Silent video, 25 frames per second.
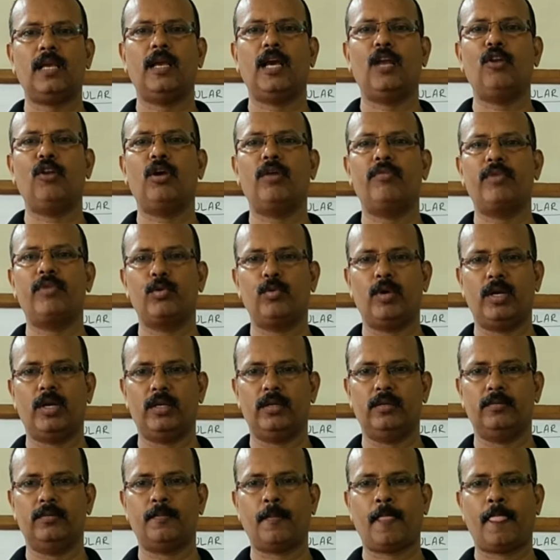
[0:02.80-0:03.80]
Hello
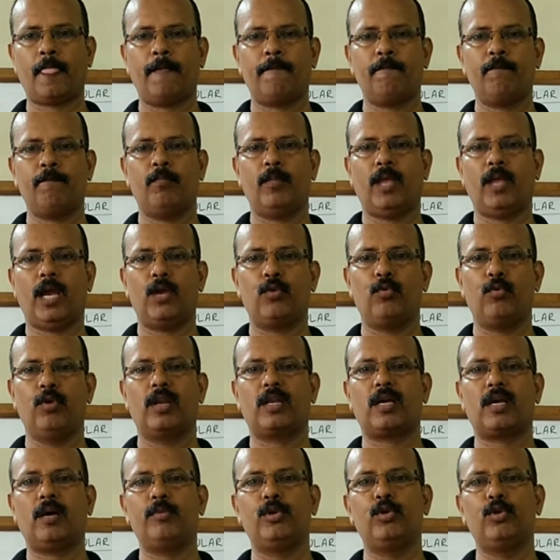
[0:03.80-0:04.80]
everyone, I
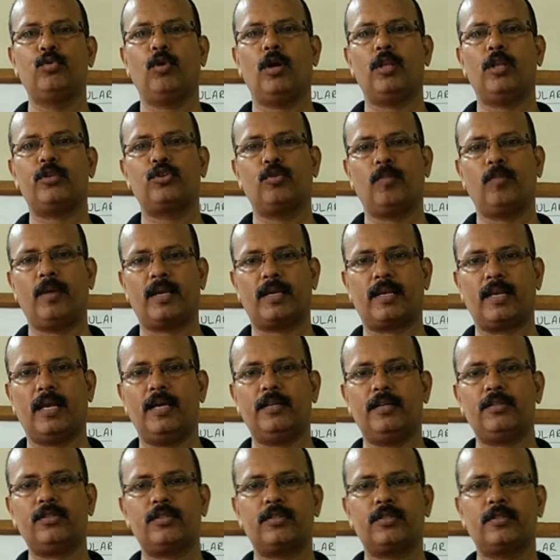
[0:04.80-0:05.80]
welcome you all to my
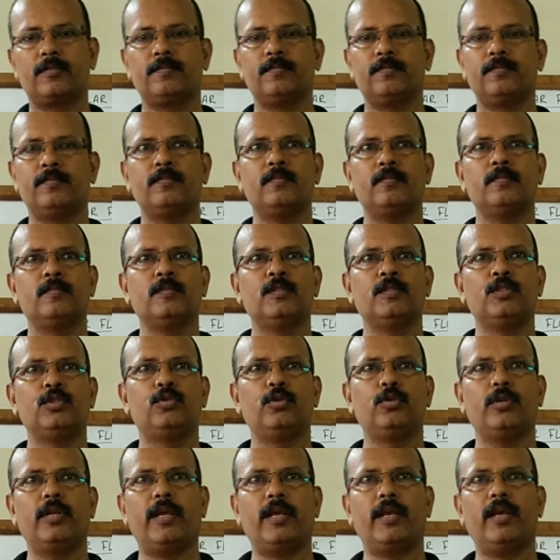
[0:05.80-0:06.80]
class.
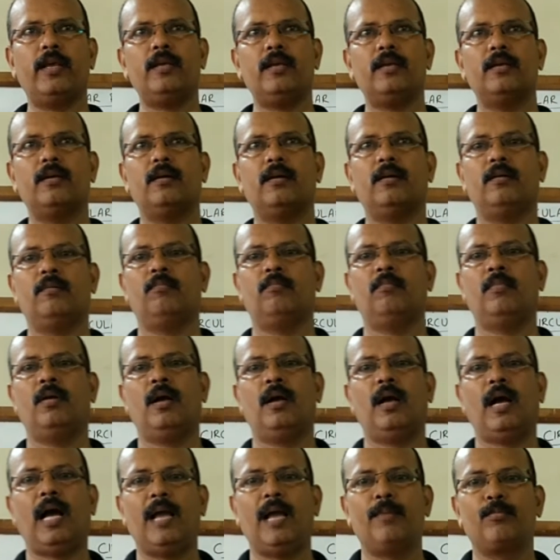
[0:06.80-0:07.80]
Today,
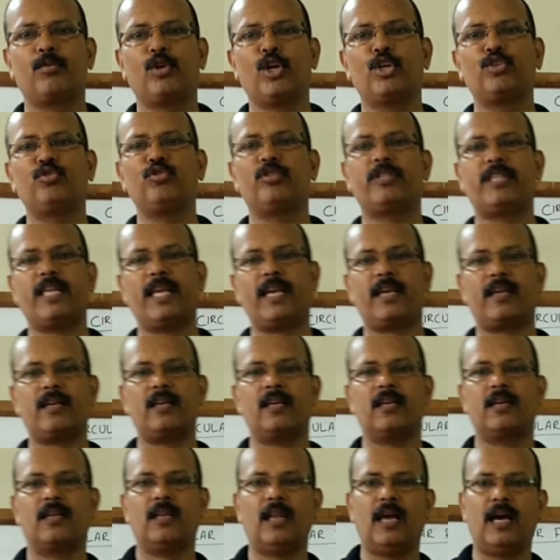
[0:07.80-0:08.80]
I'm going to take
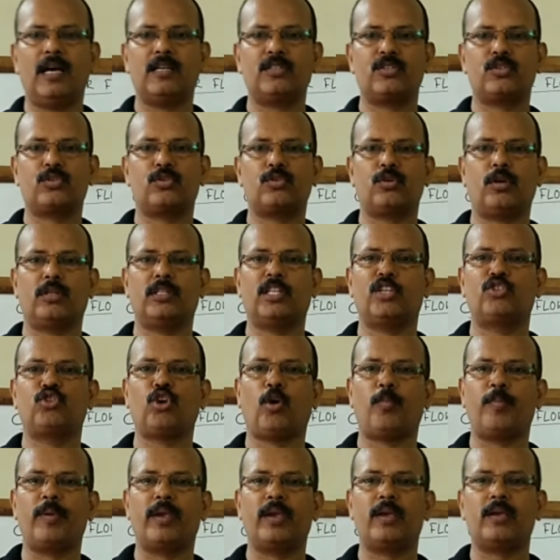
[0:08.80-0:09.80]
class on the
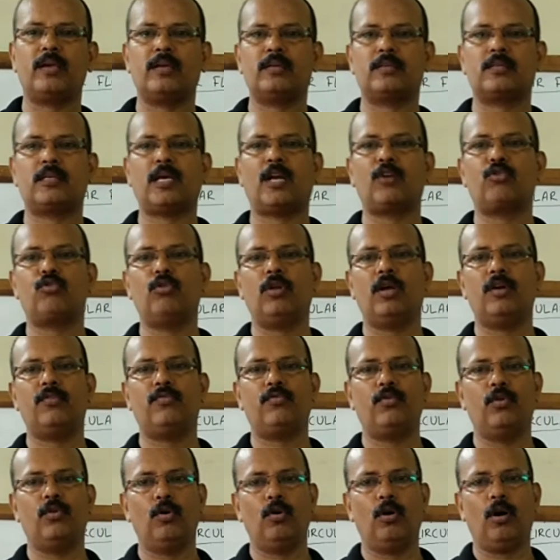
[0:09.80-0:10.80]
topic circular
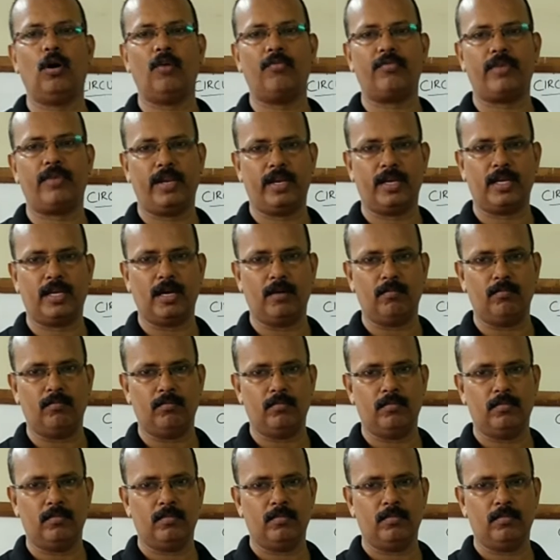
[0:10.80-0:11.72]
flow of income.